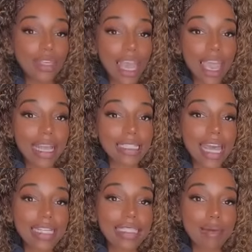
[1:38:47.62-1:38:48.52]
So
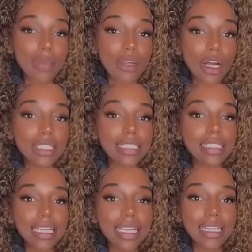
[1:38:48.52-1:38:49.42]
yeah, it's like some of y'all
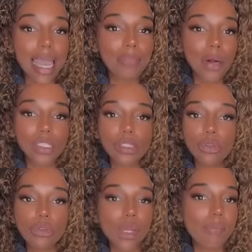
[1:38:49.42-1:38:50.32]
just need that
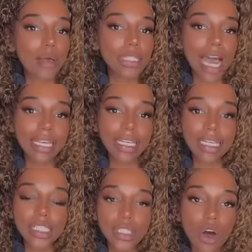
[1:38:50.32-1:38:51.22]
person who you could bounce
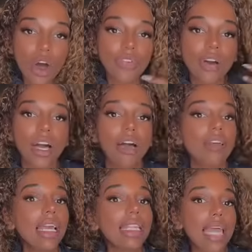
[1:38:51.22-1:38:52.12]
ideas off
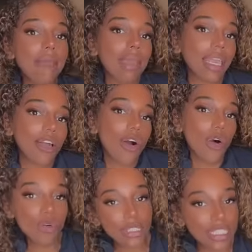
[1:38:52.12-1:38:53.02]
of that
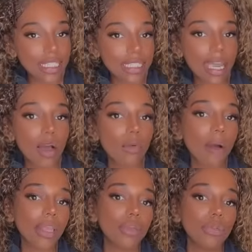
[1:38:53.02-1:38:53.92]
making whole shit
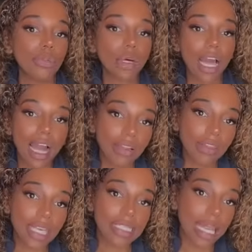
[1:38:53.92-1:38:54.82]
down while you doing
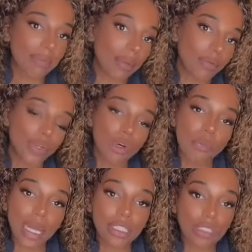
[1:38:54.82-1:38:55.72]
other things. Like maybe if
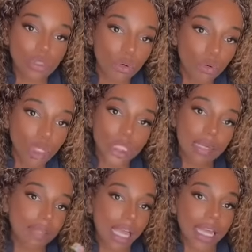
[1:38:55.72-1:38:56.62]
you're going back to
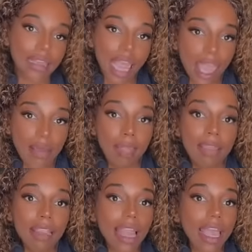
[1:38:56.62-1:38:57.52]
school or something like
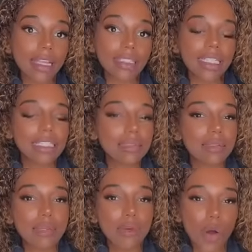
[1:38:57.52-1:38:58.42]
that, like
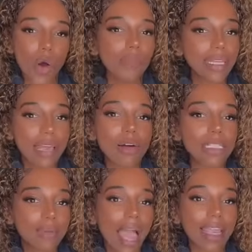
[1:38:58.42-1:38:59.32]
just hold me
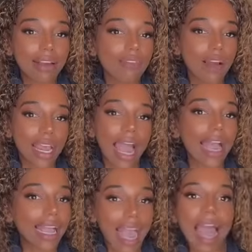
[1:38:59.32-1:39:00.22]
down. Cause when I get
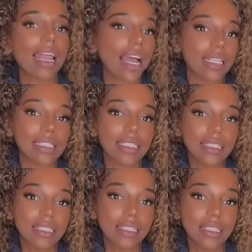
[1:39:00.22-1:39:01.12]
right, I got eyes.
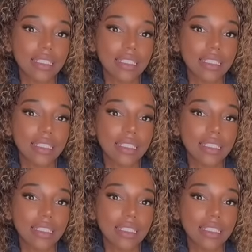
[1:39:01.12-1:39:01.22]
